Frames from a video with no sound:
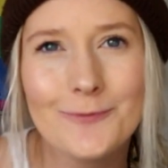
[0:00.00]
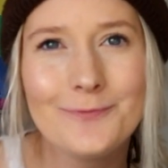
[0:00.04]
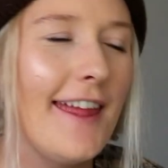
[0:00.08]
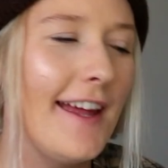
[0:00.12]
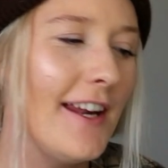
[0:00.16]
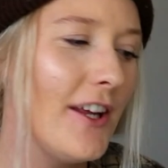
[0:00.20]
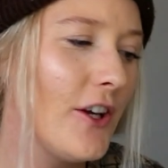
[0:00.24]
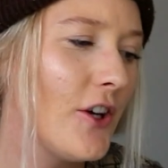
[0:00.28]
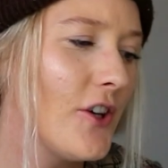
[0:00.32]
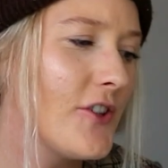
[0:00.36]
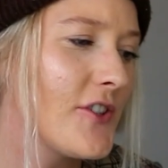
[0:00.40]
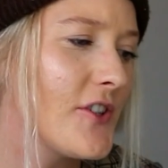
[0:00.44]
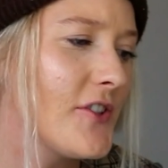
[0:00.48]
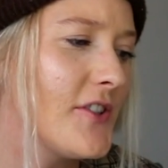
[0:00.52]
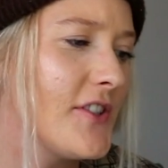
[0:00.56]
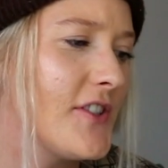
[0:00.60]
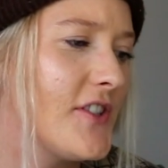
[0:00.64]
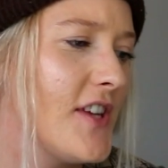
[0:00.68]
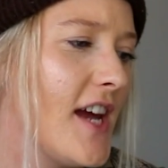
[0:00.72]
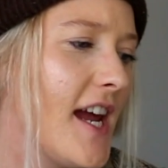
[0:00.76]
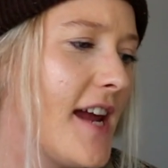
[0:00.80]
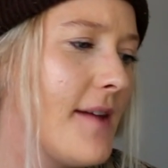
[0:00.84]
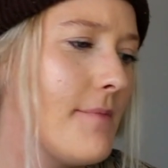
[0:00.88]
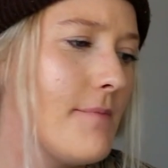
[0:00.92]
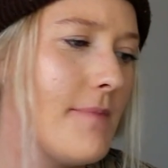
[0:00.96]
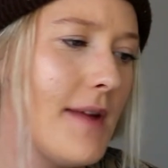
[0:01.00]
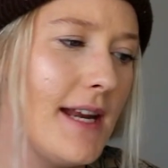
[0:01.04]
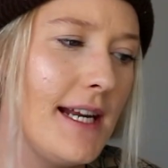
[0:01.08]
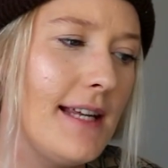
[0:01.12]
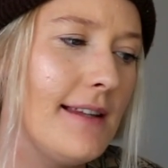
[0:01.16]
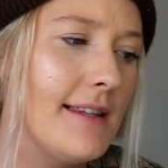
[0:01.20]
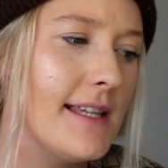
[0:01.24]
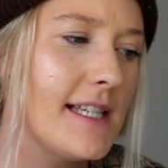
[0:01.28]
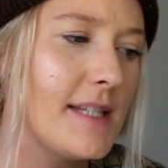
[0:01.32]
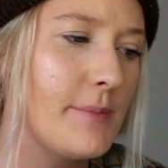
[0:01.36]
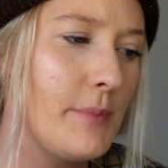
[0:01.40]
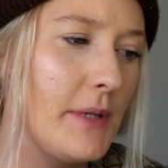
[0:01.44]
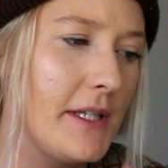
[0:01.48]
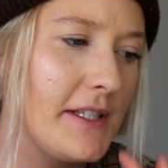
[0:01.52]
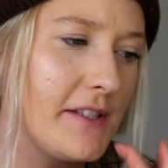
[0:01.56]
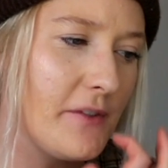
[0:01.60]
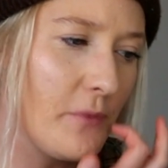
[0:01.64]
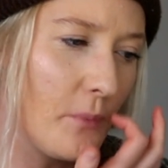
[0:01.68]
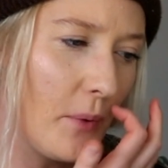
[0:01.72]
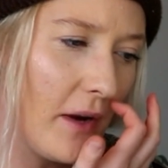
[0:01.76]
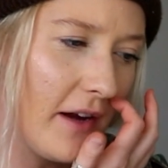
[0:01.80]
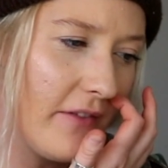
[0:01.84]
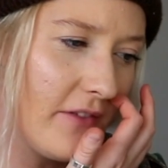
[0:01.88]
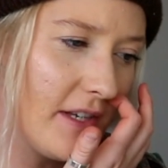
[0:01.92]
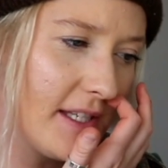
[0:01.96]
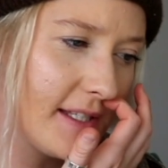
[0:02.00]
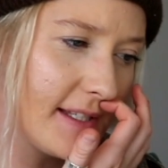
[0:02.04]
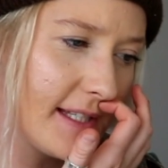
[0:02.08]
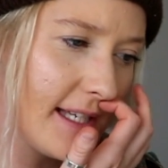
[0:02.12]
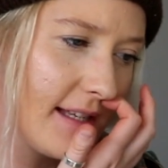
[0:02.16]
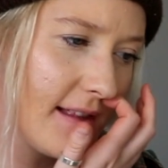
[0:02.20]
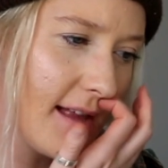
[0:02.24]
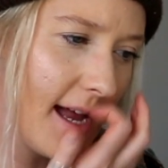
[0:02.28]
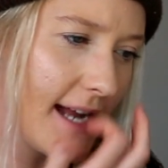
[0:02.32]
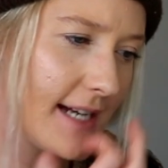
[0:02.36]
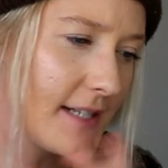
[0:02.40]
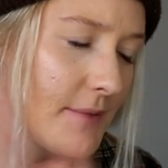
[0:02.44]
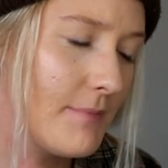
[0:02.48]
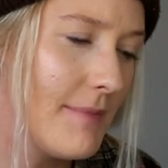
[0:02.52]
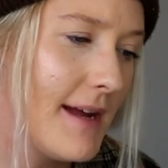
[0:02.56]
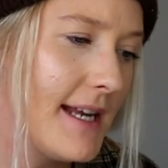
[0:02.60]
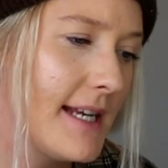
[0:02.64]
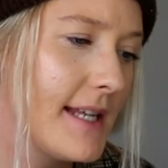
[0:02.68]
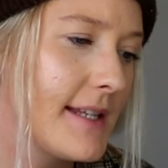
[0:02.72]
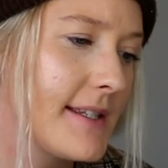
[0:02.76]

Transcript: Then it goes on to say, many lesbians have previously liked men